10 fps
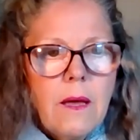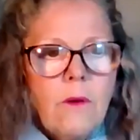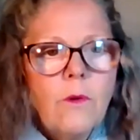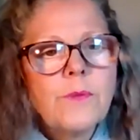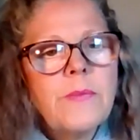
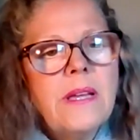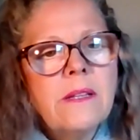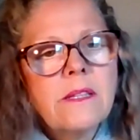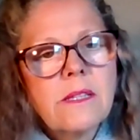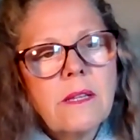which
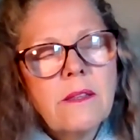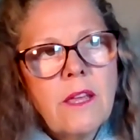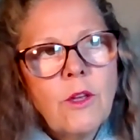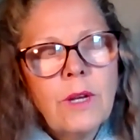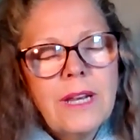means that
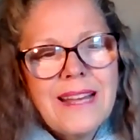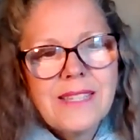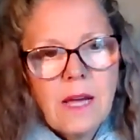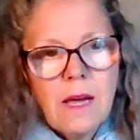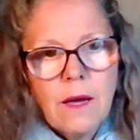you're less
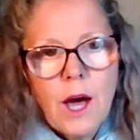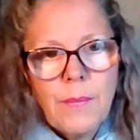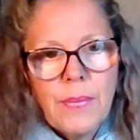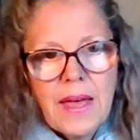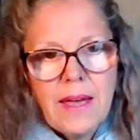hung up
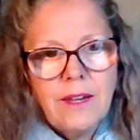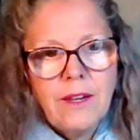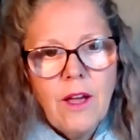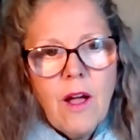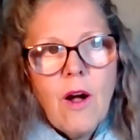then
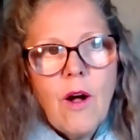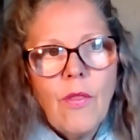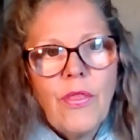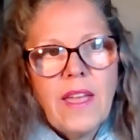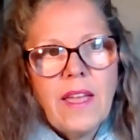on
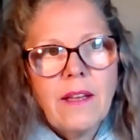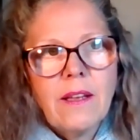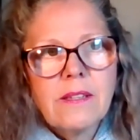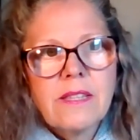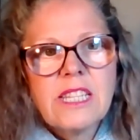
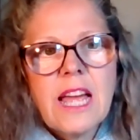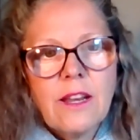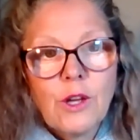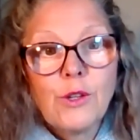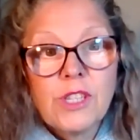things, the
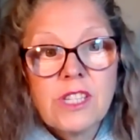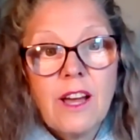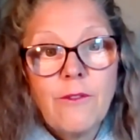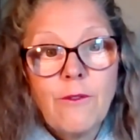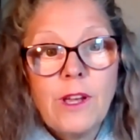technical
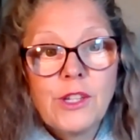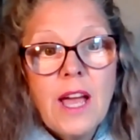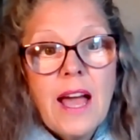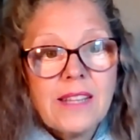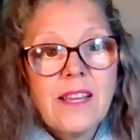stuff, which,
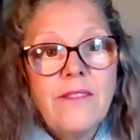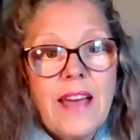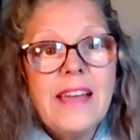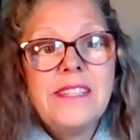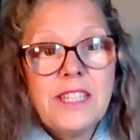as I've
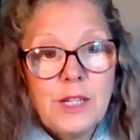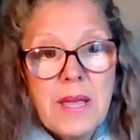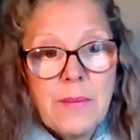edited